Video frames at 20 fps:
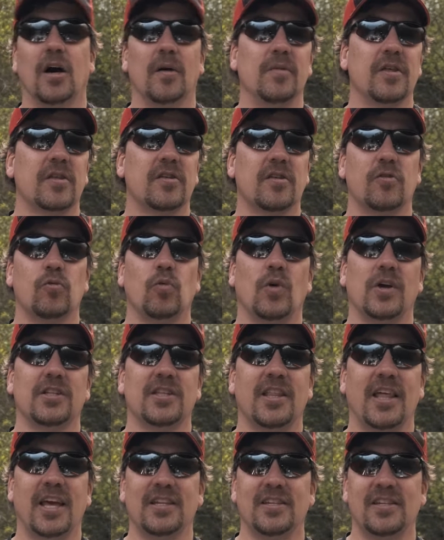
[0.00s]
This is one
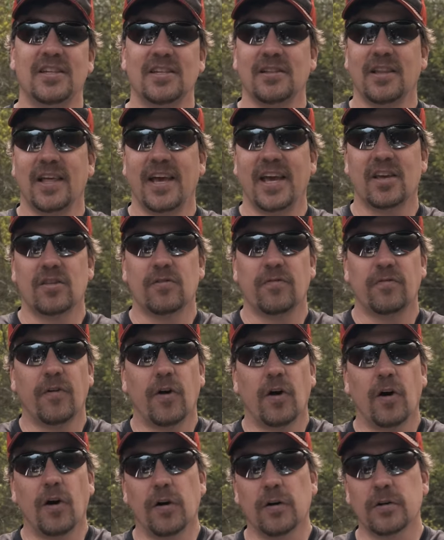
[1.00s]
that I did last
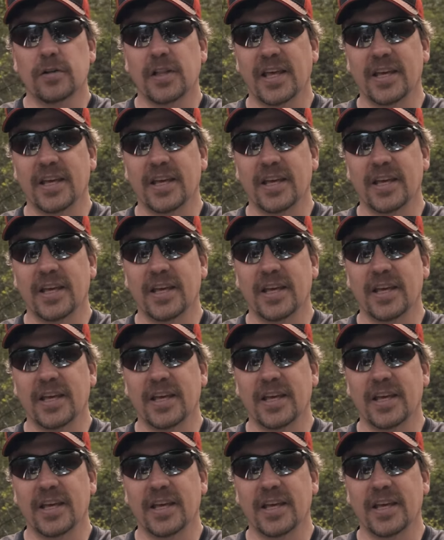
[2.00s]
fall,